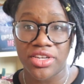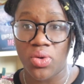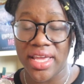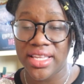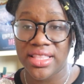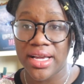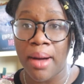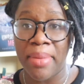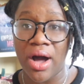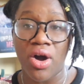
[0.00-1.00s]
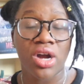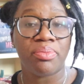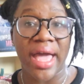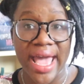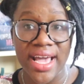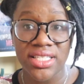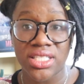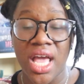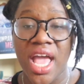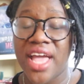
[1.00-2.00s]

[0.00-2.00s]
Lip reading: know anything about her past